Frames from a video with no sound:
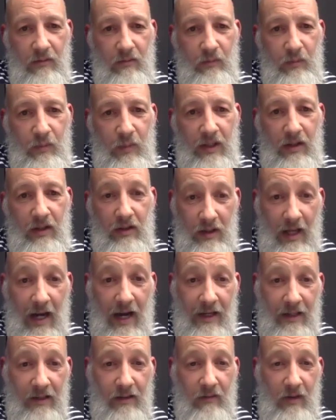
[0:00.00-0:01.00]
because that
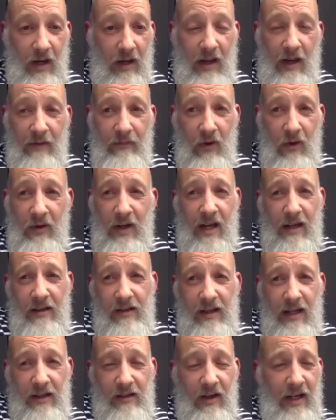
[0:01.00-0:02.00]
is that they've got it. It's
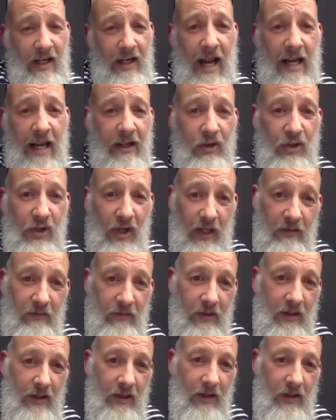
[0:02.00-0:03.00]
it's like an energy.
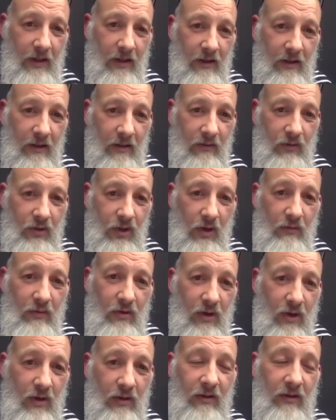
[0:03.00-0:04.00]

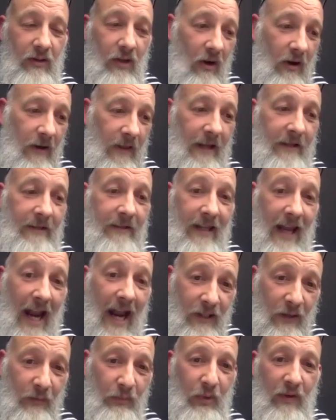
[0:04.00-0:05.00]
Children are dark; they're
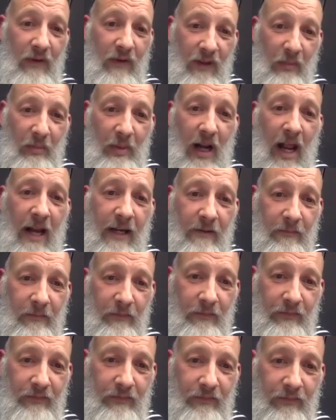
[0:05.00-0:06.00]
desperate to play.
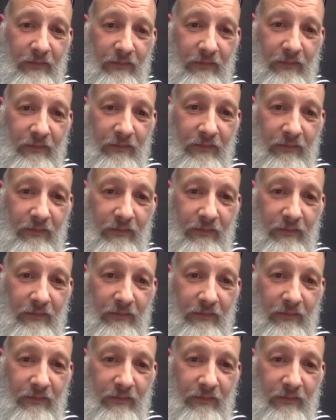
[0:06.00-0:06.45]
Yeah